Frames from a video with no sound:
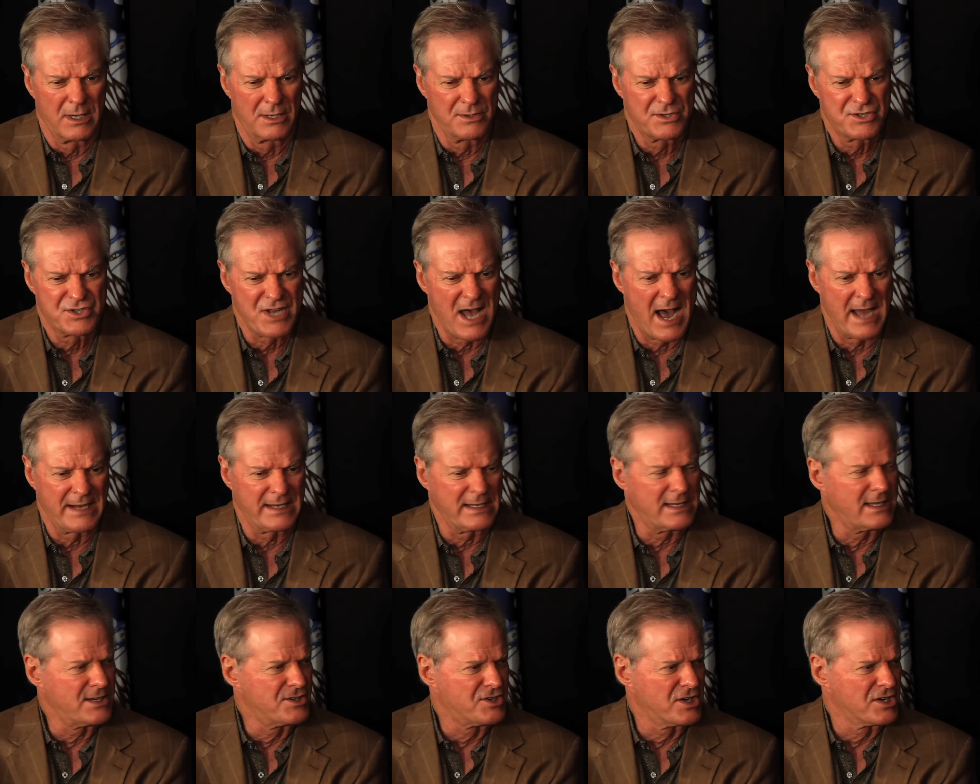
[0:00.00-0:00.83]

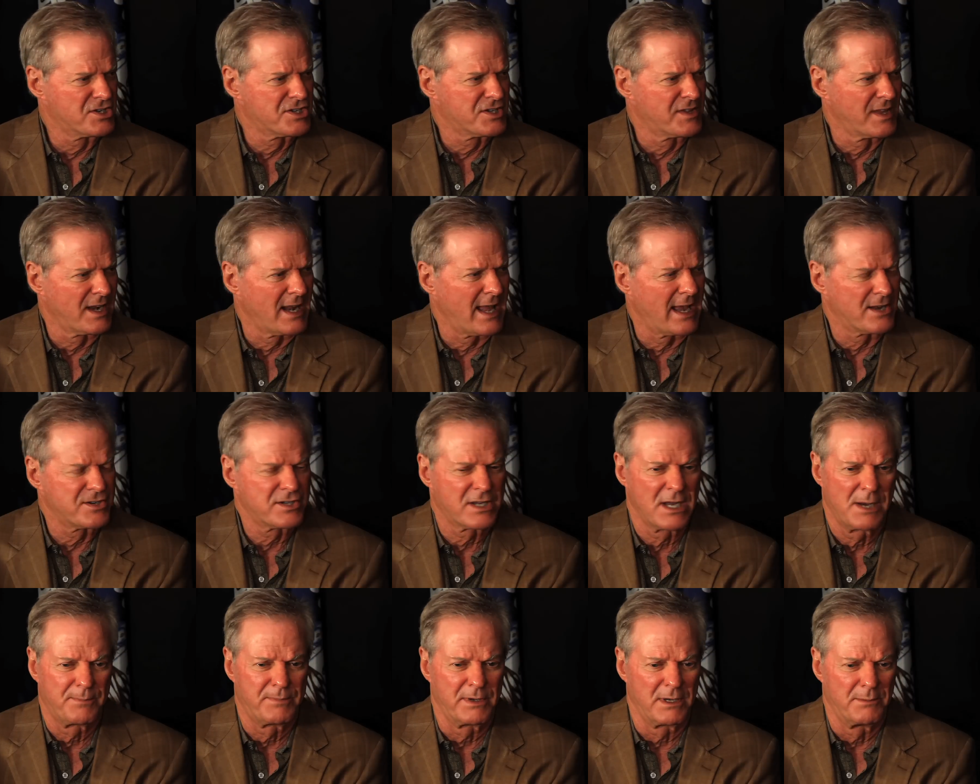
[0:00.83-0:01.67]
signees just in the last
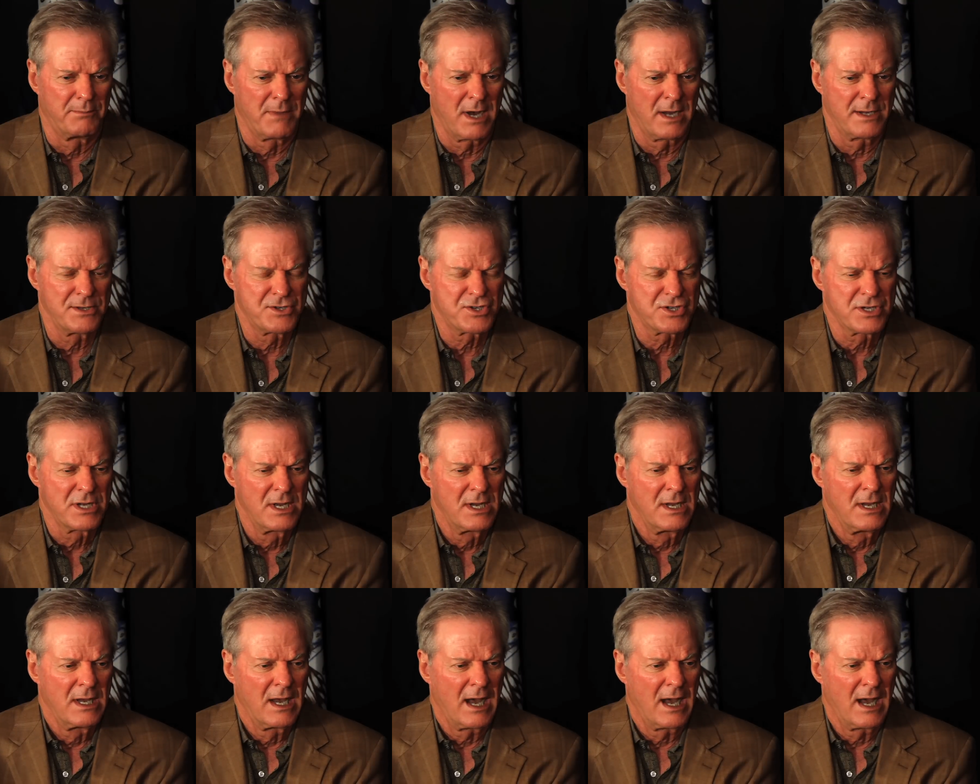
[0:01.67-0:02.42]
couple of months.